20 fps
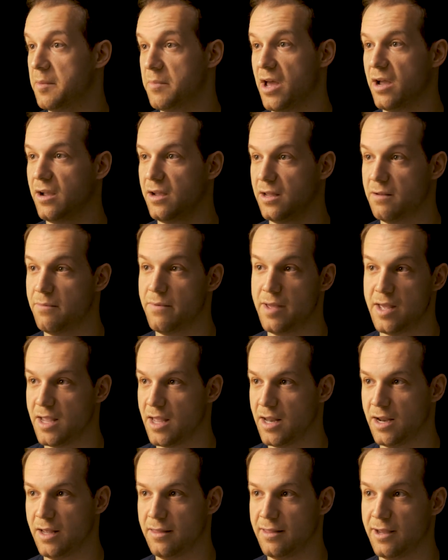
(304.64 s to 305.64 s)
am not going to
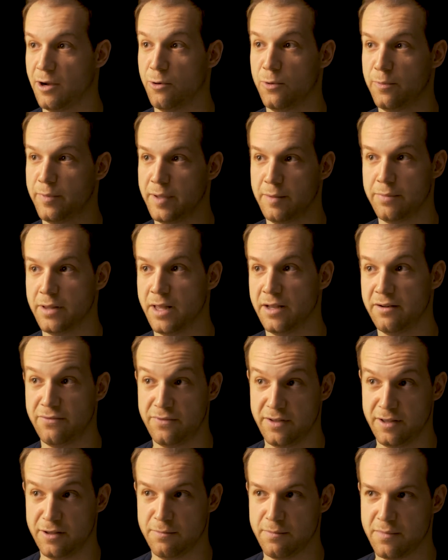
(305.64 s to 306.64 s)
make any There Will Be Blood
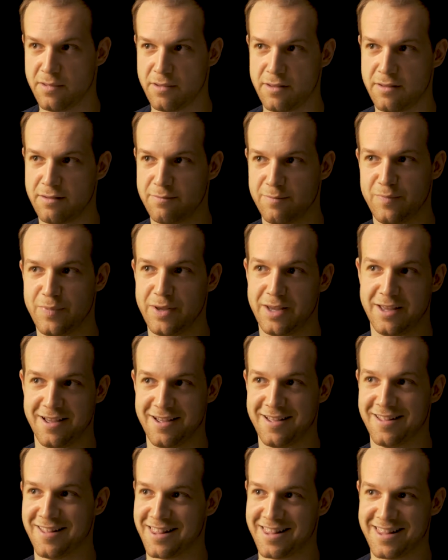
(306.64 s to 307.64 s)
films
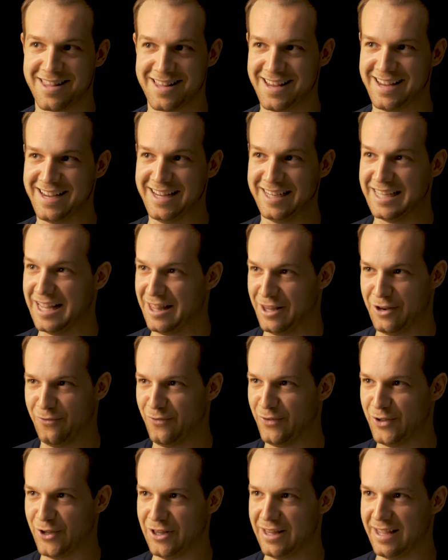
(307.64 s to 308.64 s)
because it doesn't
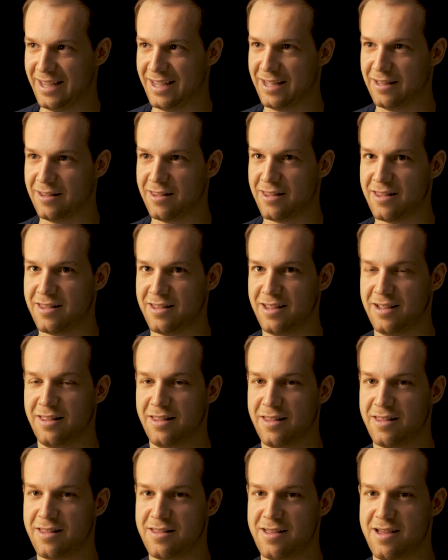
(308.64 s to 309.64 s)
feel like
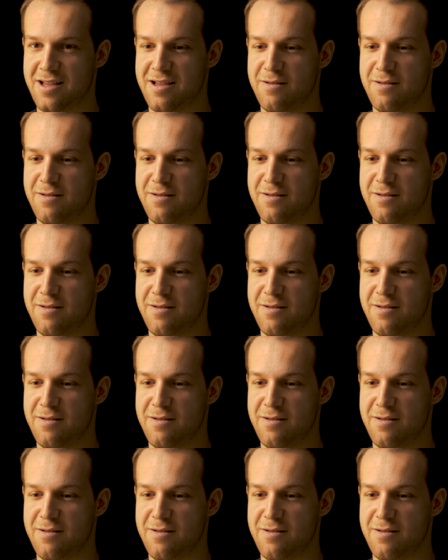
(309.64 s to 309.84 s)
it's